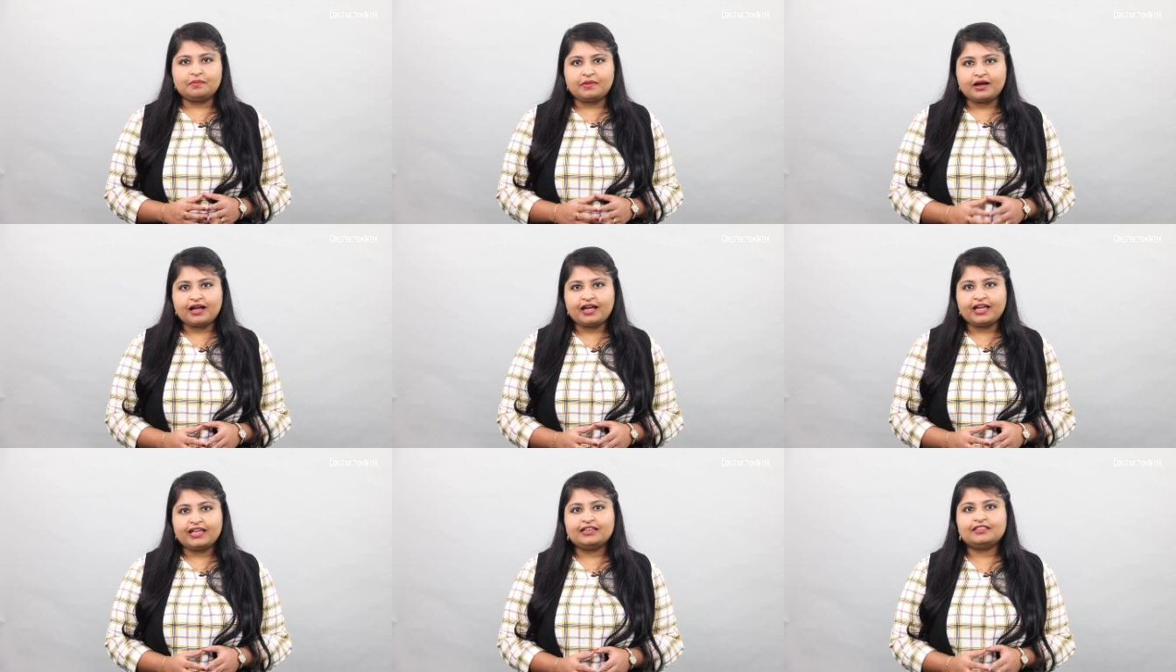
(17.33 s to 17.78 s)

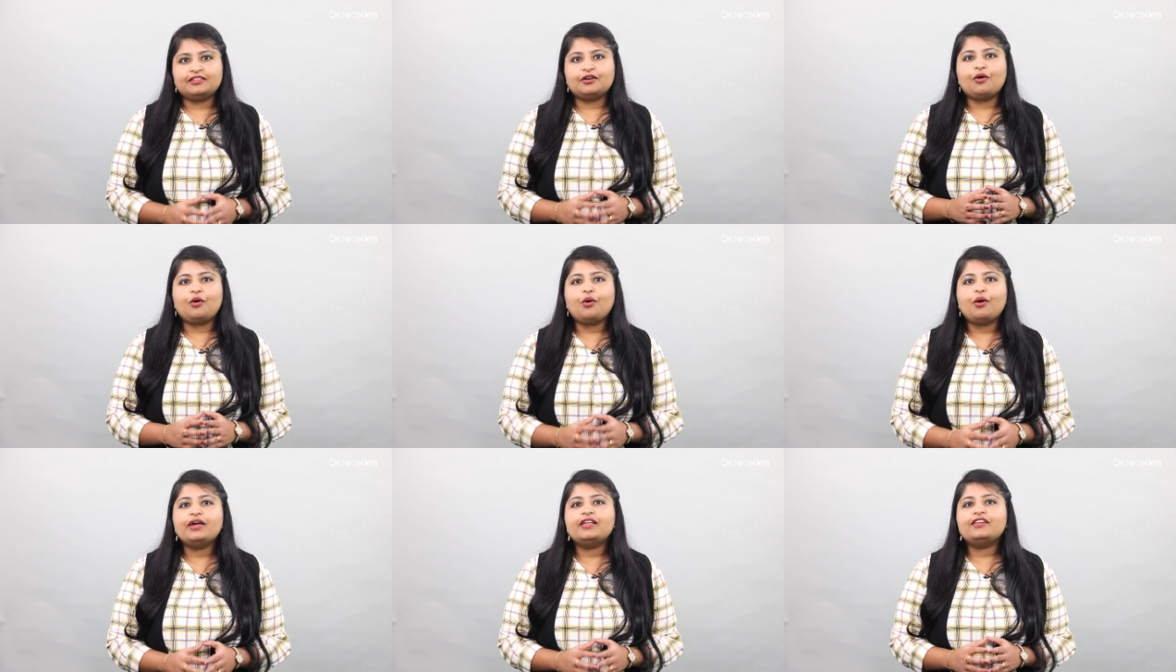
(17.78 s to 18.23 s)
behind the
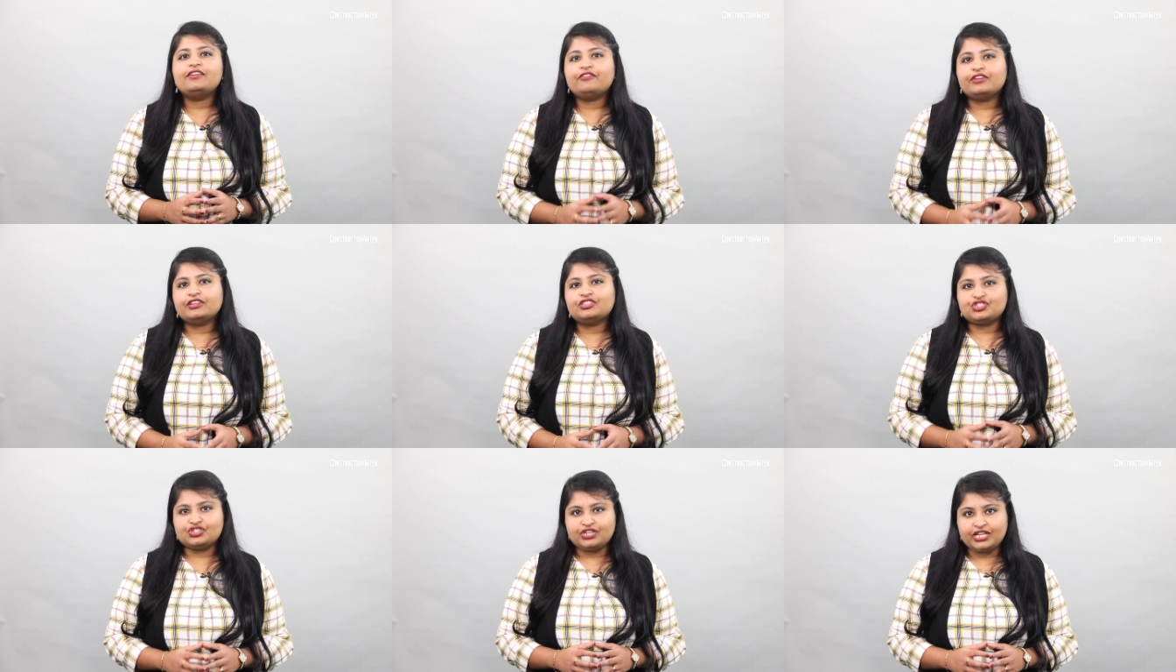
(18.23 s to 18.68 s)

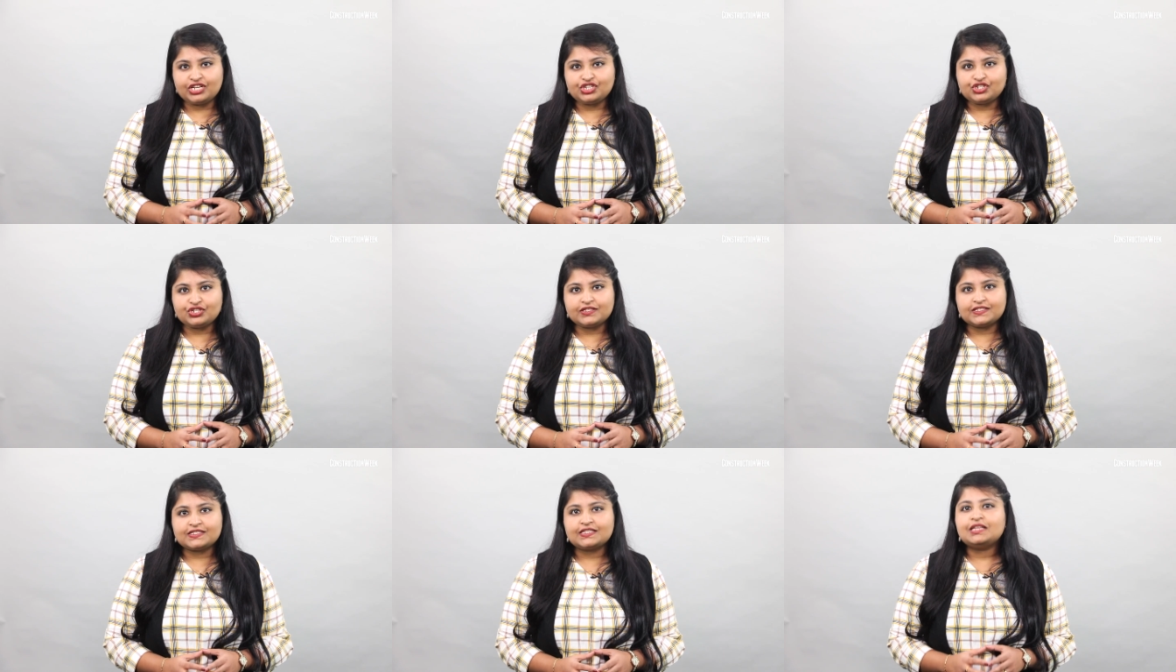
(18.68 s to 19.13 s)
oil-rich
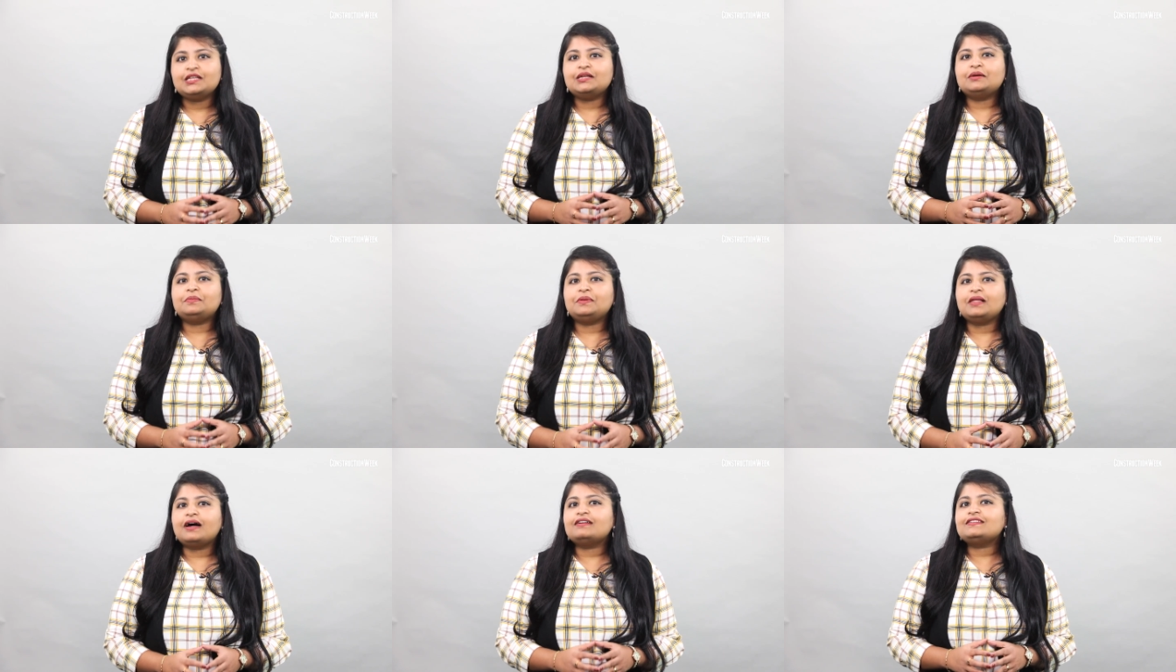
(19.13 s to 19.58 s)
nation's
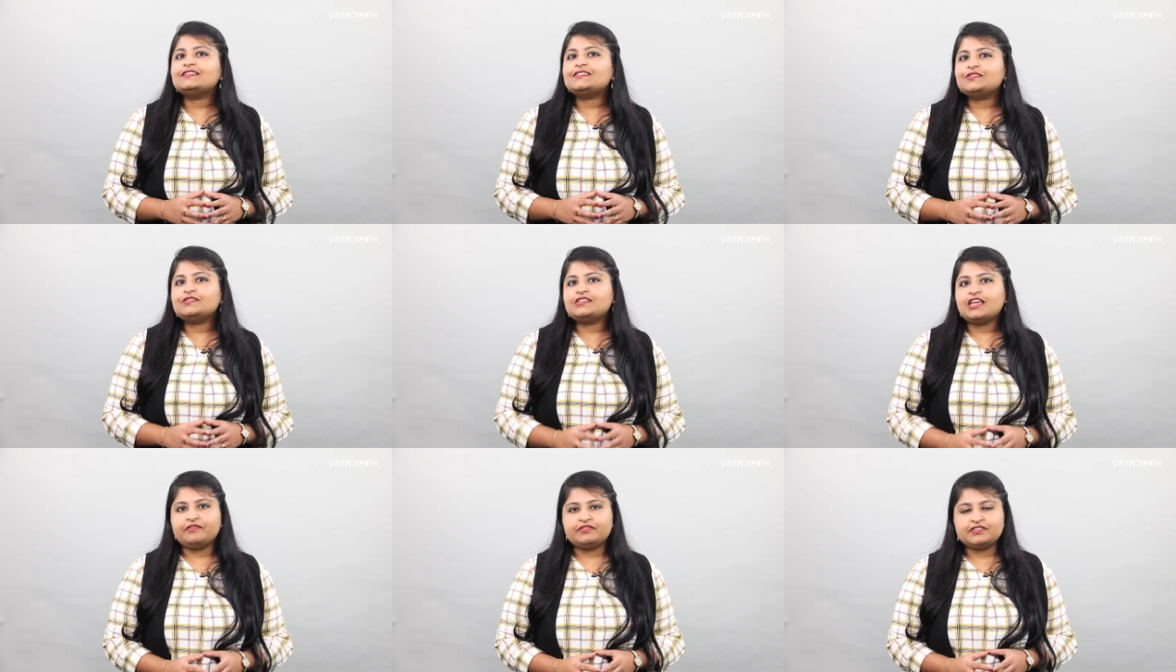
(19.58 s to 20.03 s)
plans
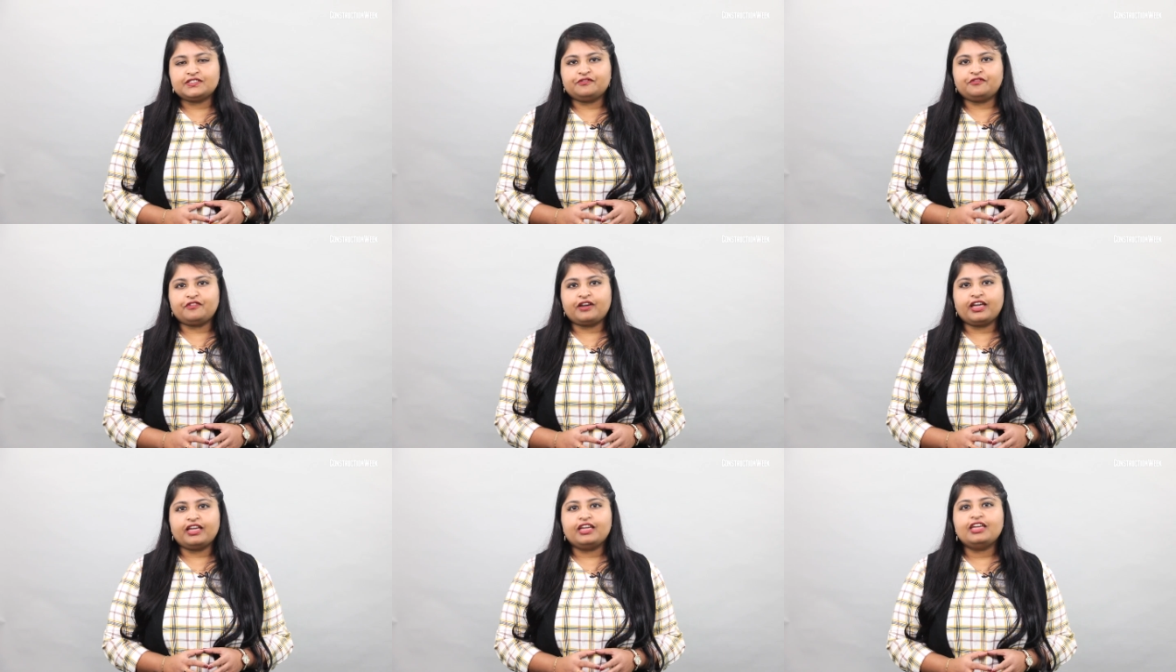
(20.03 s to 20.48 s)
to
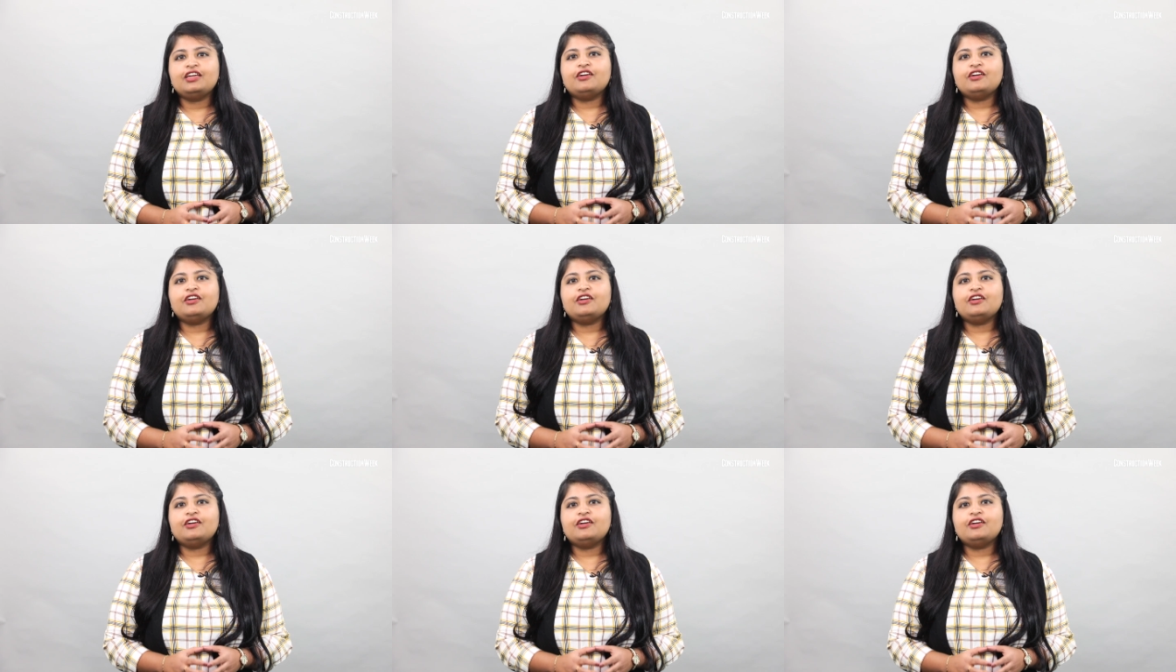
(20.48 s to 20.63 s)
diversify